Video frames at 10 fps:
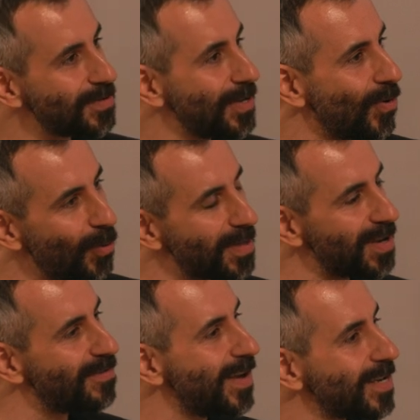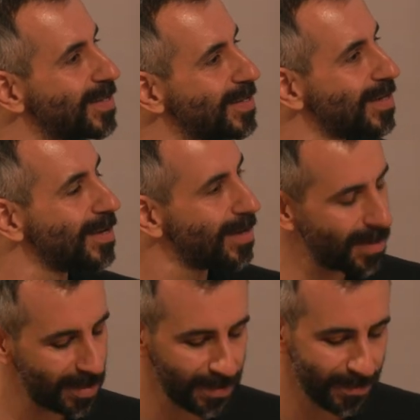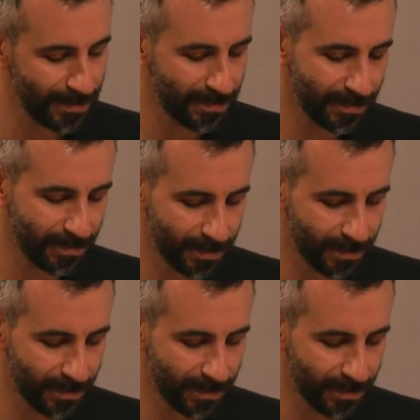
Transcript: You know, what are the effects? Yeah. I mean,